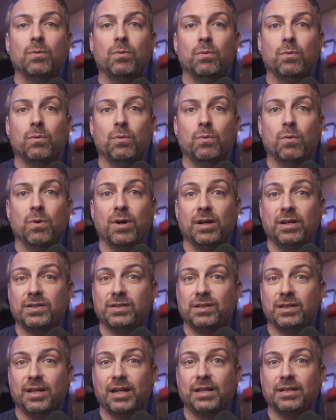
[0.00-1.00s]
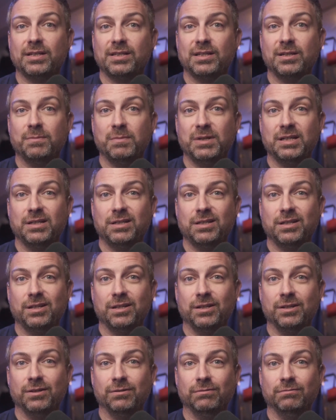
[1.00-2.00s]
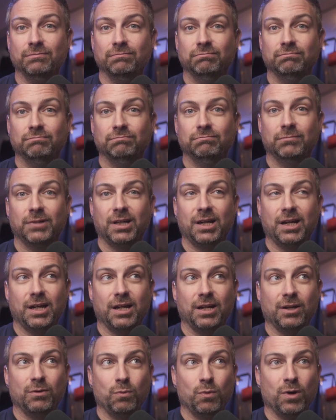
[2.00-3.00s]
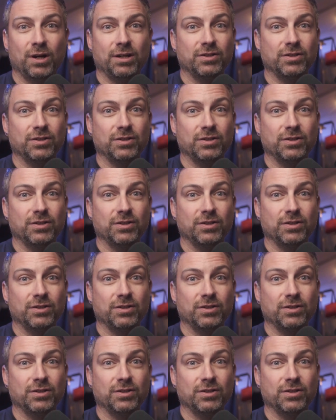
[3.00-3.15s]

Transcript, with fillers: What does legacy mean to you? And